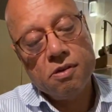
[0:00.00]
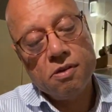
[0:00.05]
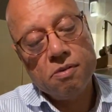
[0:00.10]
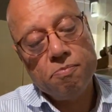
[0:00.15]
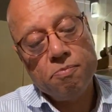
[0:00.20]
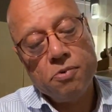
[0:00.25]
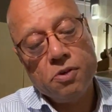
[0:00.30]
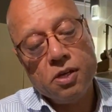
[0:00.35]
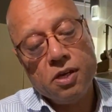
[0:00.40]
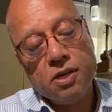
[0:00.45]

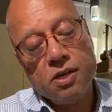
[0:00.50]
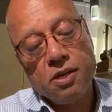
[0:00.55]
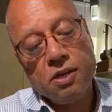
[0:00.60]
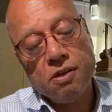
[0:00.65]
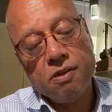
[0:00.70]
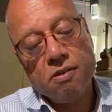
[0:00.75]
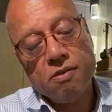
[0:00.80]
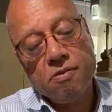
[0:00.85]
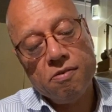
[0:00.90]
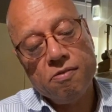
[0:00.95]
Probably cut it
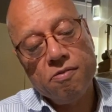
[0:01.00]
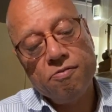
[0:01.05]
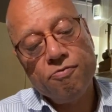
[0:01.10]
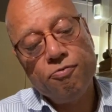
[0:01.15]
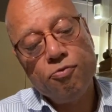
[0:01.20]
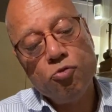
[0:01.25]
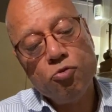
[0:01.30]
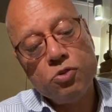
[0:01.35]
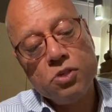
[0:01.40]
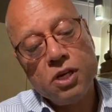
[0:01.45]

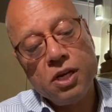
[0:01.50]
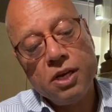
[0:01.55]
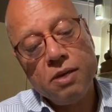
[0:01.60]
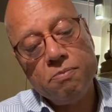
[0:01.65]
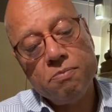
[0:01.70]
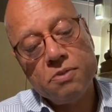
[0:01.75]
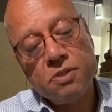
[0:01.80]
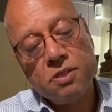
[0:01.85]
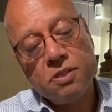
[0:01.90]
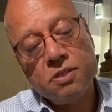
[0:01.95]
4
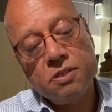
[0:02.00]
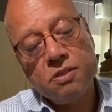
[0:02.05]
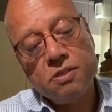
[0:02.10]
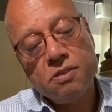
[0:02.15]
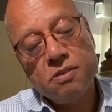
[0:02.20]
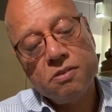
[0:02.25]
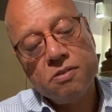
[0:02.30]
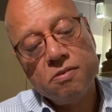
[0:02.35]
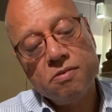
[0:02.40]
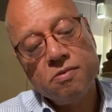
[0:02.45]

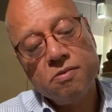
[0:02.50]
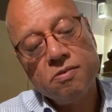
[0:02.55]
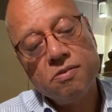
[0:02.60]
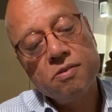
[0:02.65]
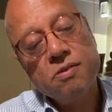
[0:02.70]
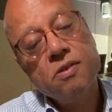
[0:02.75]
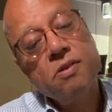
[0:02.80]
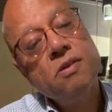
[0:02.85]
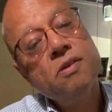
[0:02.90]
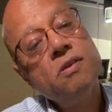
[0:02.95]
times.
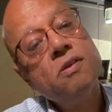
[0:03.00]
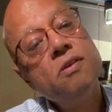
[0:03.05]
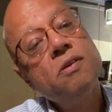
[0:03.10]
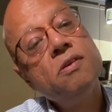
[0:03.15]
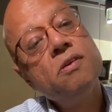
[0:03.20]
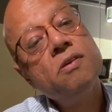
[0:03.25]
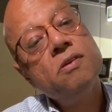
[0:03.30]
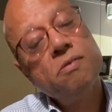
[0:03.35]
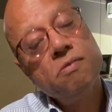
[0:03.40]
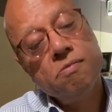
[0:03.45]

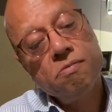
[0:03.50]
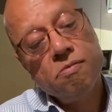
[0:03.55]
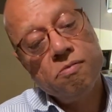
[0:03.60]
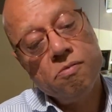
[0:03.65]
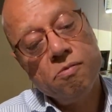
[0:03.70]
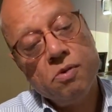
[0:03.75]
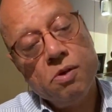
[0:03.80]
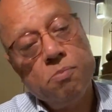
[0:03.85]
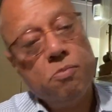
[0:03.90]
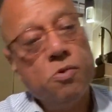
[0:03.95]

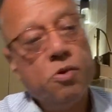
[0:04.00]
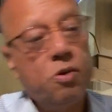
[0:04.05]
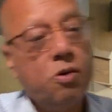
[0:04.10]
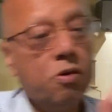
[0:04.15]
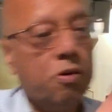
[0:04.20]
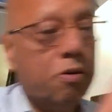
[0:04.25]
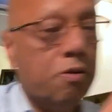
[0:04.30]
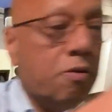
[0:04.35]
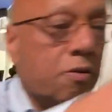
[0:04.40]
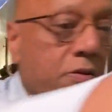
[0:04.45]
One
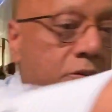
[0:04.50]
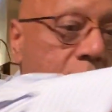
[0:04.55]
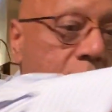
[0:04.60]
more.